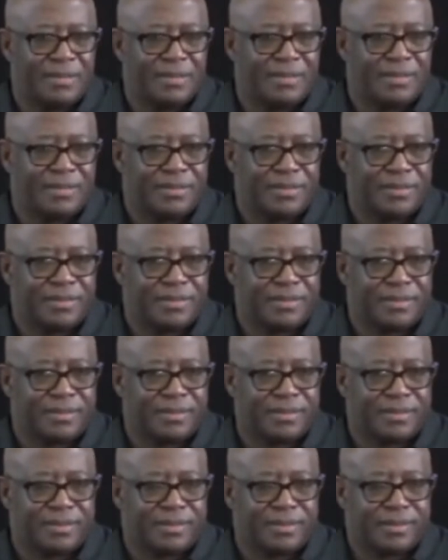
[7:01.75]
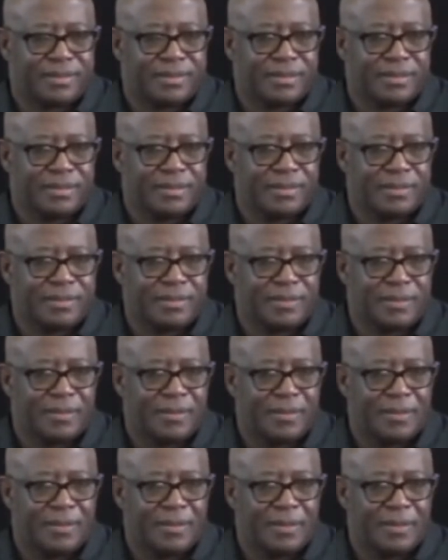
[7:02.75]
Nothing is said.